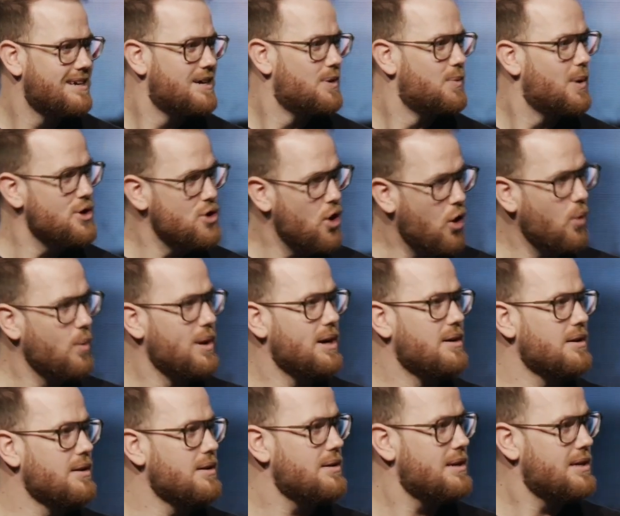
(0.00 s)
When your
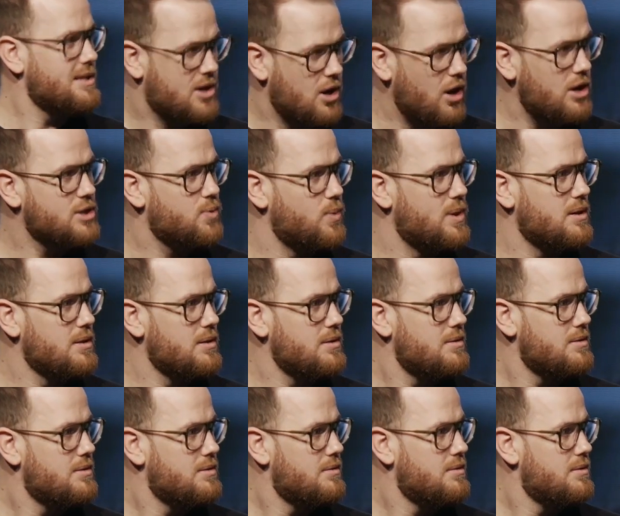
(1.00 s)
will is God's
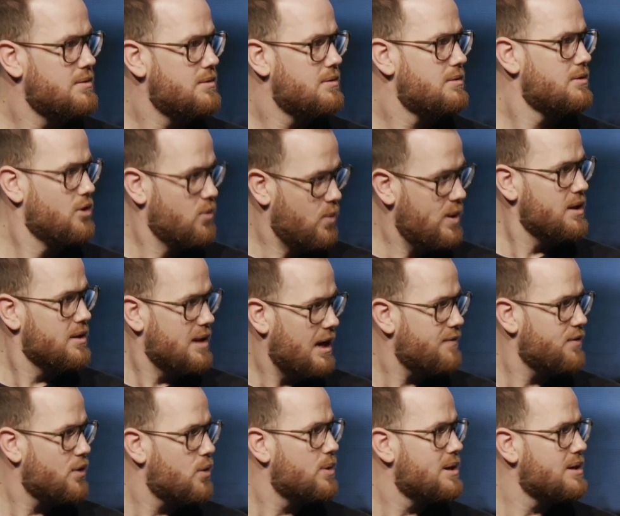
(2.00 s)
will, you will
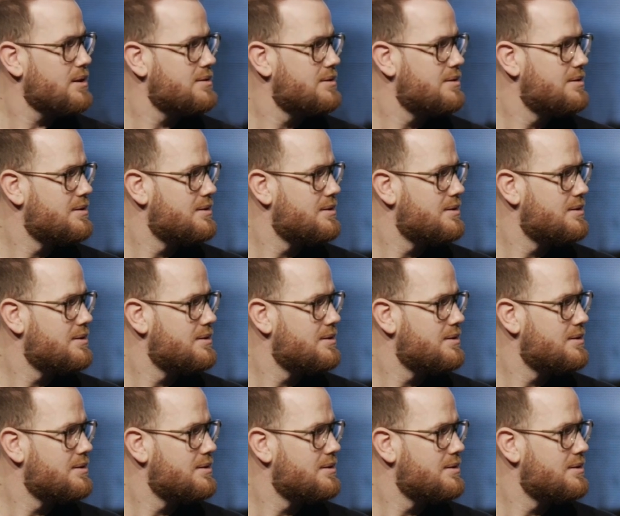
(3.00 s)
have your will.